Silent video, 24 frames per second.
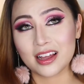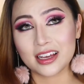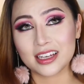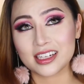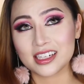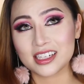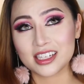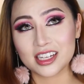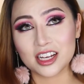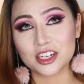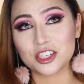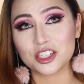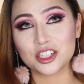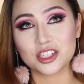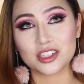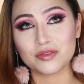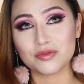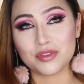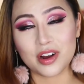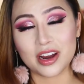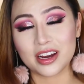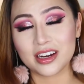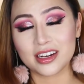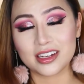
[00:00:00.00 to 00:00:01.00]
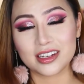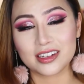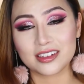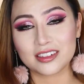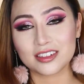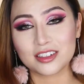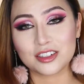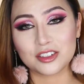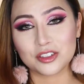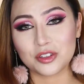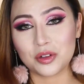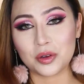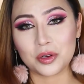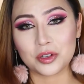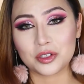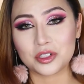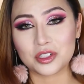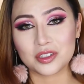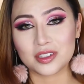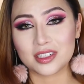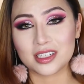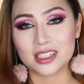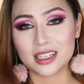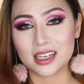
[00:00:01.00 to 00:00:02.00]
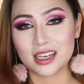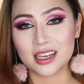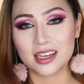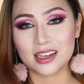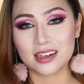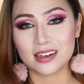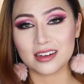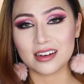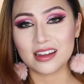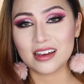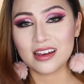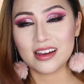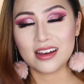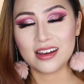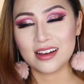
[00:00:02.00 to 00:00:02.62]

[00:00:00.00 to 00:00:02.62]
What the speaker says: such a radiant glow to the skin.